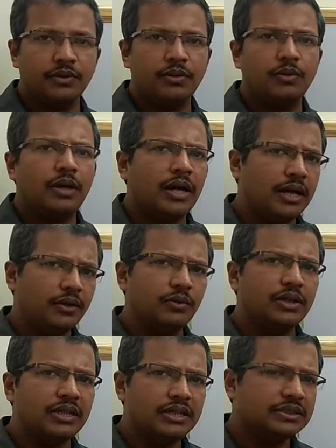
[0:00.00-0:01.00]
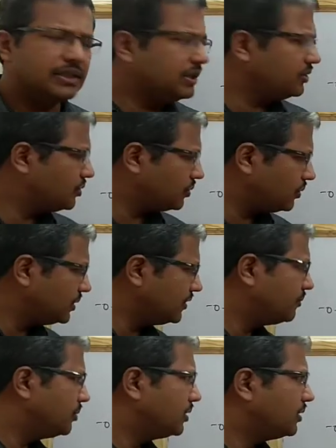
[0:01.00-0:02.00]
You can easily draw this
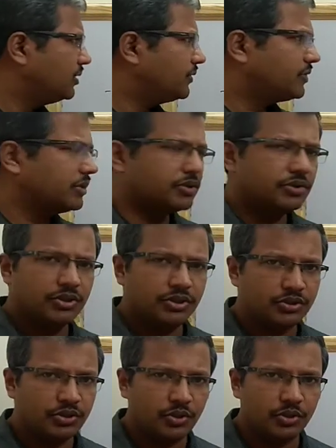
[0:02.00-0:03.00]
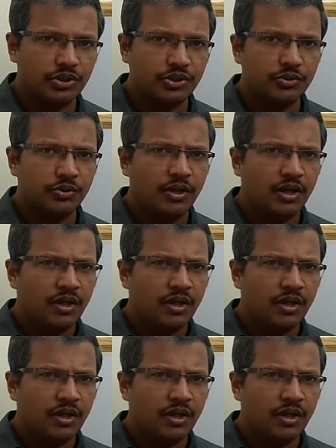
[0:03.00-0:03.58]
particular structure, there is no issue.